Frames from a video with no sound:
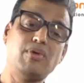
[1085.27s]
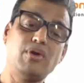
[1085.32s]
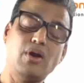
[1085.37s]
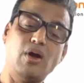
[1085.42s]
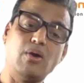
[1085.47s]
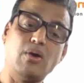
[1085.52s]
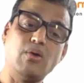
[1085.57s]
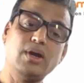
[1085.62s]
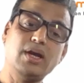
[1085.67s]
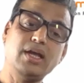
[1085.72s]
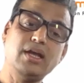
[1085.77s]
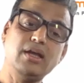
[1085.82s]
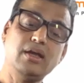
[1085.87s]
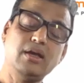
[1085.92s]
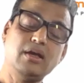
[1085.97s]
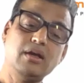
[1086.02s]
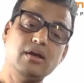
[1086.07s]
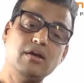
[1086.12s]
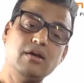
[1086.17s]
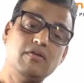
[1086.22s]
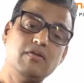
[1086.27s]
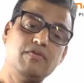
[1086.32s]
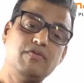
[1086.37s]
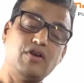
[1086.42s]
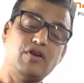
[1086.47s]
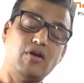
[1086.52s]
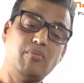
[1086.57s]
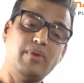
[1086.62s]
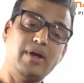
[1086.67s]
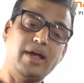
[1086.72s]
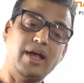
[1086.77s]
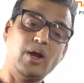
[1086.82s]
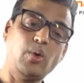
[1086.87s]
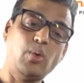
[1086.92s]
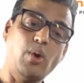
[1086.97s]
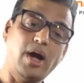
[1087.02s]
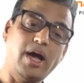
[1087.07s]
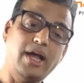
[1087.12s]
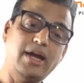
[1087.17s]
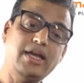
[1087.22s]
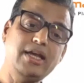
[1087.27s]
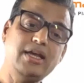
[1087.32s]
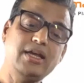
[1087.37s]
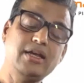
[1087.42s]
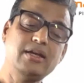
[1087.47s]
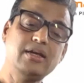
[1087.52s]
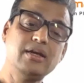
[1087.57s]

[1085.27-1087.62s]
not only from inquiry